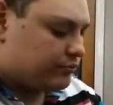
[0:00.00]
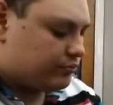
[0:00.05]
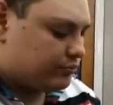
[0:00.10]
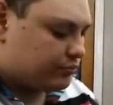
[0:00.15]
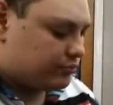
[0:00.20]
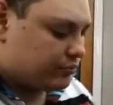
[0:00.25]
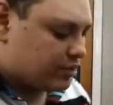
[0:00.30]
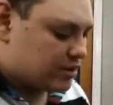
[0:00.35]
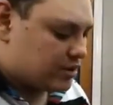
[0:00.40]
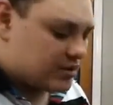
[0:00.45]

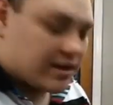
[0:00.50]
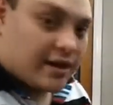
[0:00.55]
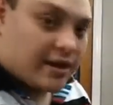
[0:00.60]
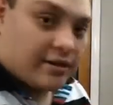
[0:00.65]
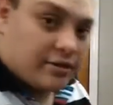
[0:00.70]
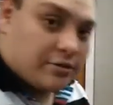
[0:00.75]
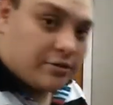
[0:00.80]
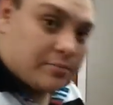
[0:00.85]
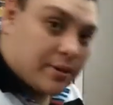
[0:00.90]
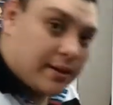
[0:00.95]
Because how
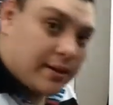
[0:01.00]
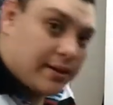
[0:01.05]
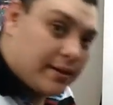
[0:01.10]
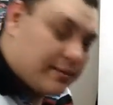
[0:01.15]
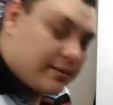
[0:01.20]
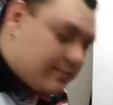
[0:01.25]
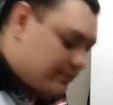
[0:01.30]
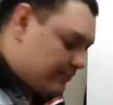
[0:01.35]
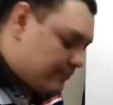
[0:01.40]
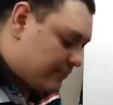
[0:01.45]
you pin
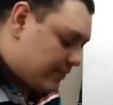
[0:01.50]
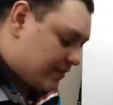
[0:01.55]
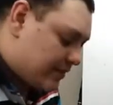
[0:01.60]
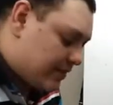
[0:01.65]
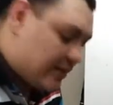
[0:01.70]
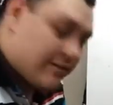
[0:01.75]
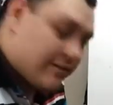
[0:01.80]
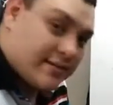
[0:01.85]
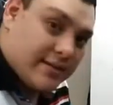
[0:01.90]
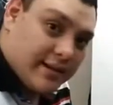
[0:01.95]
it is
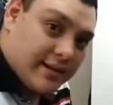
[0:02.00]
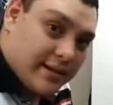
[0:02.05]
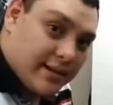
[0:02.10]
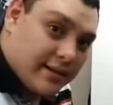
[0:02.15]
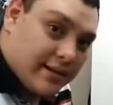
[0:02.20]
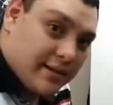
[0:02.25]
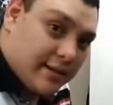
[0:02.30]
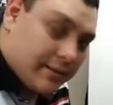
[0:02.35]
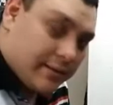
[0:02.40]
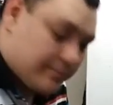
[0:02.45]
how it's going to
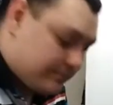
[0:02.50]
end up.